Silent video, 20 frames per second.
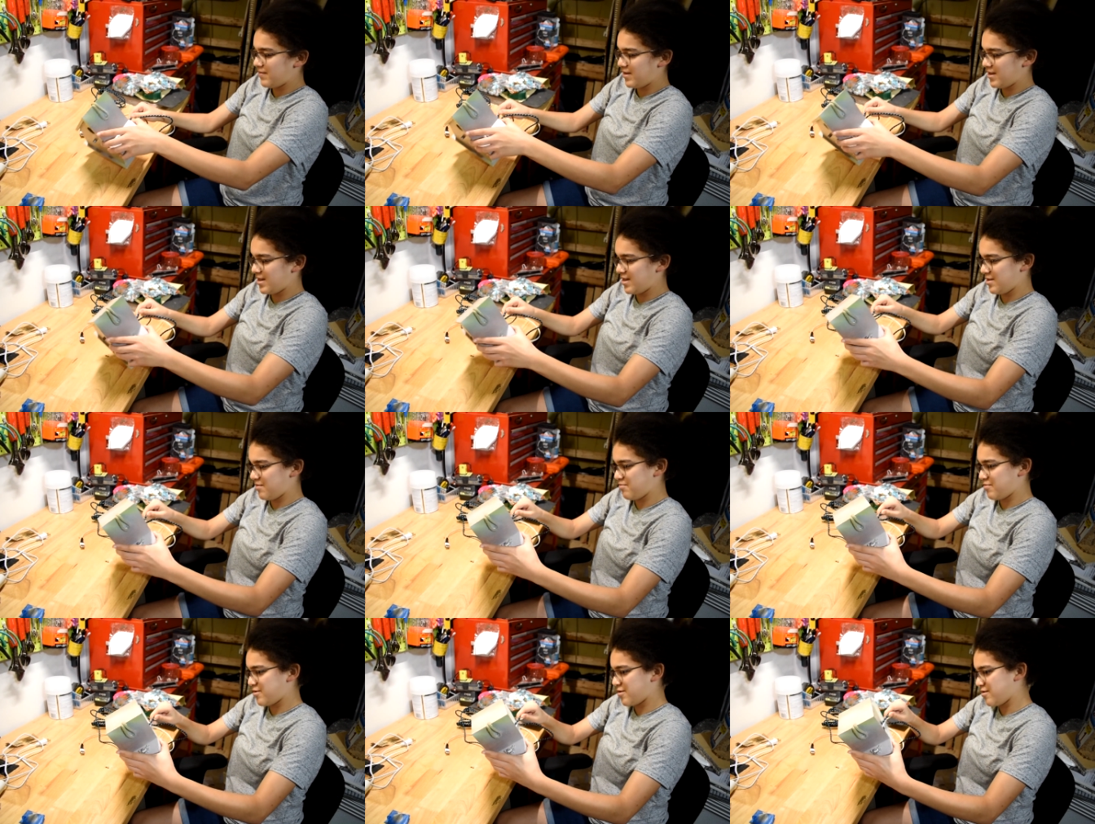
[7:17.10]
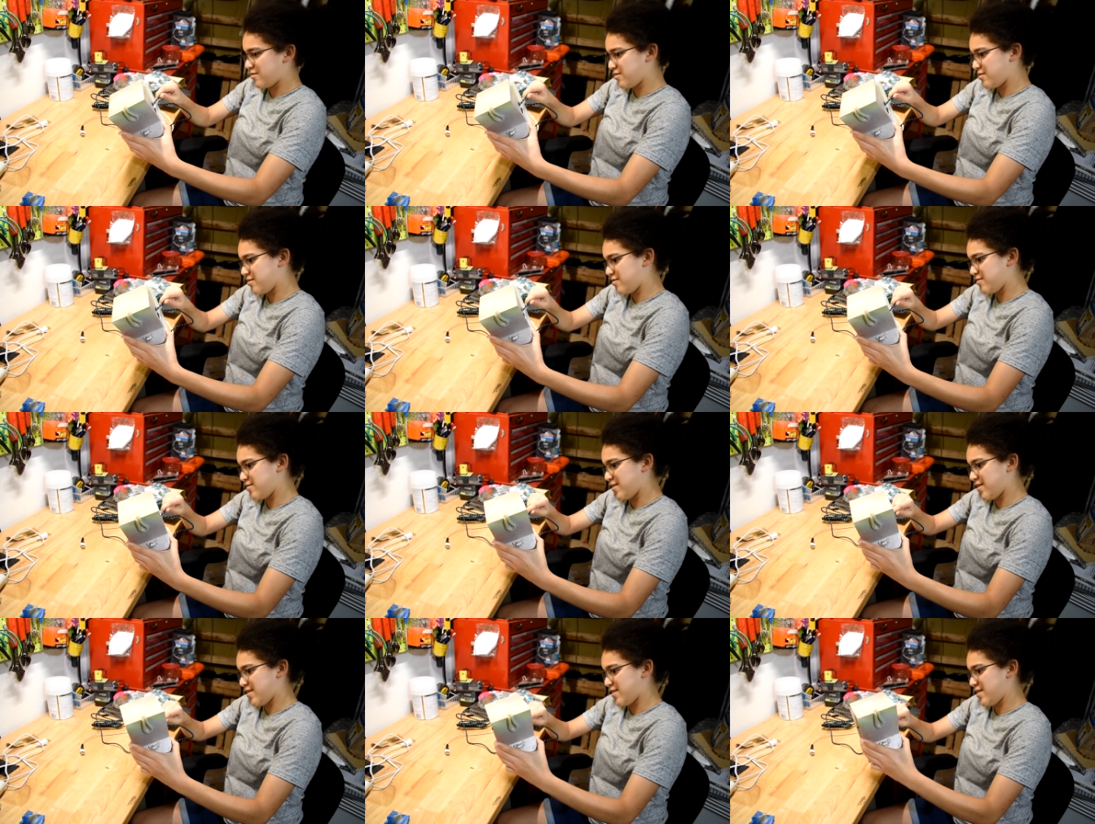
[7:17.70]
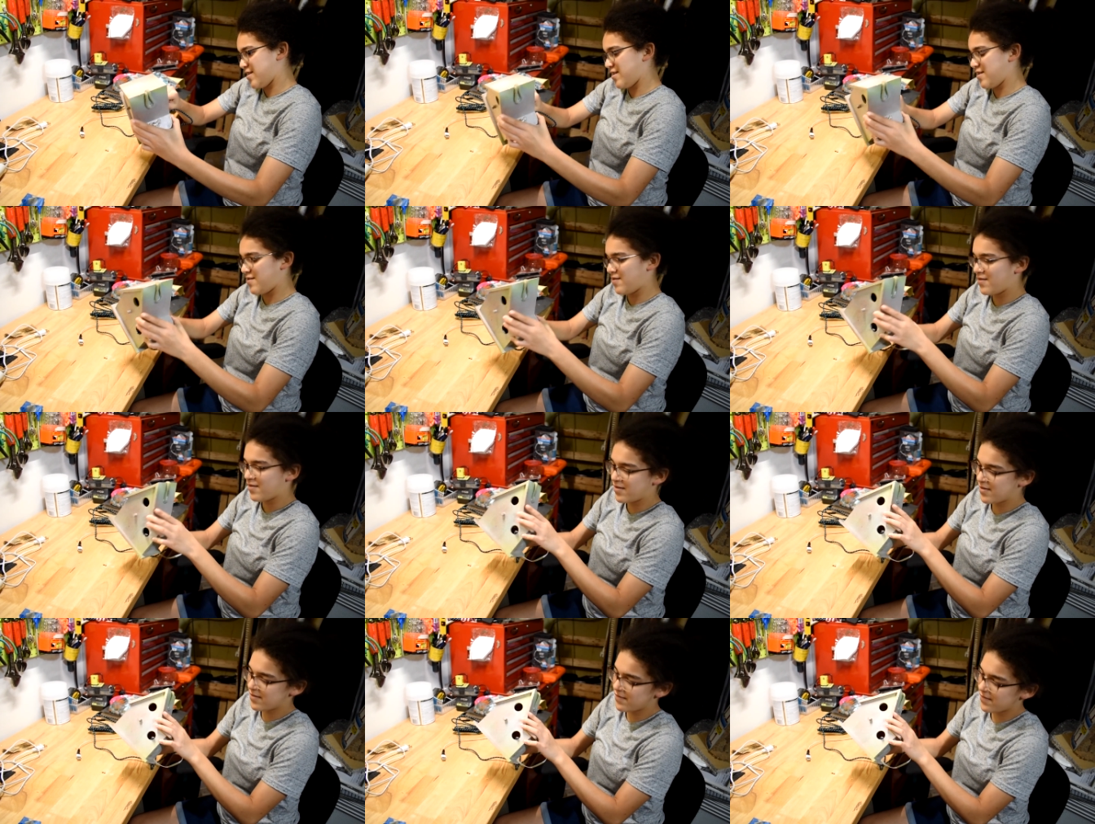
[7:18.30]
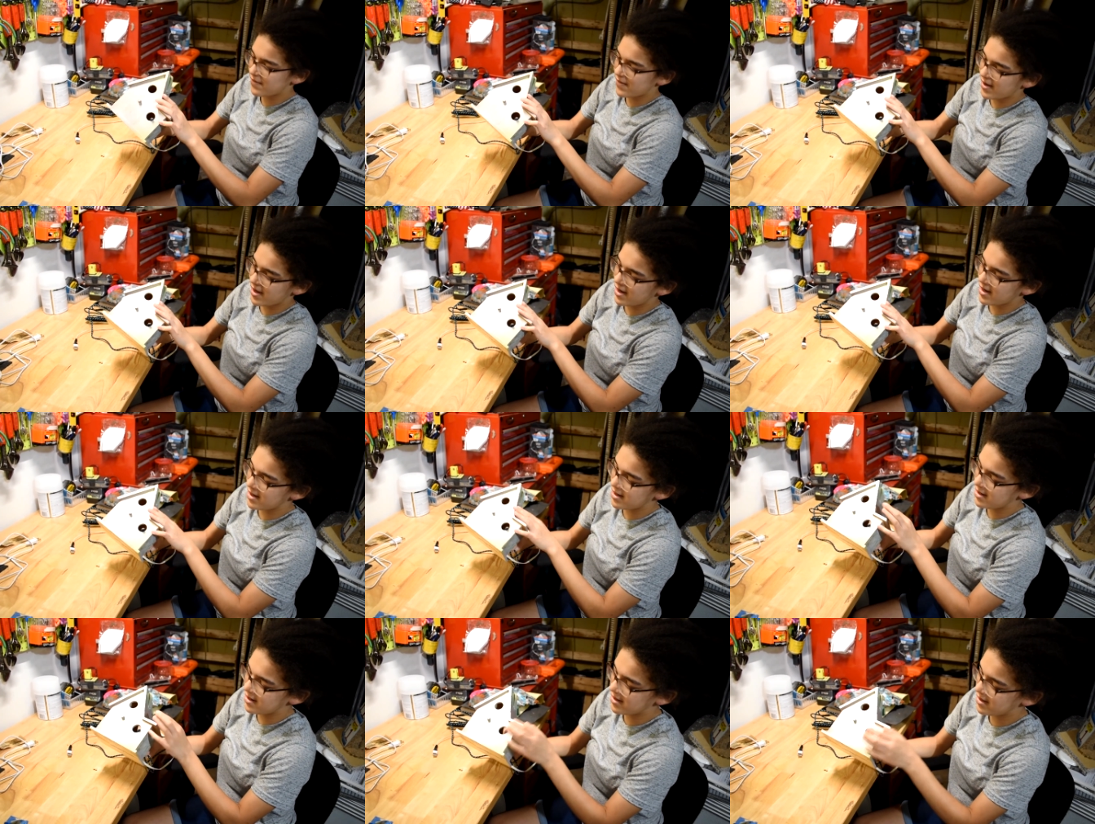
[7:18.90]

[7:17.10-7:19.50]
this part through and then find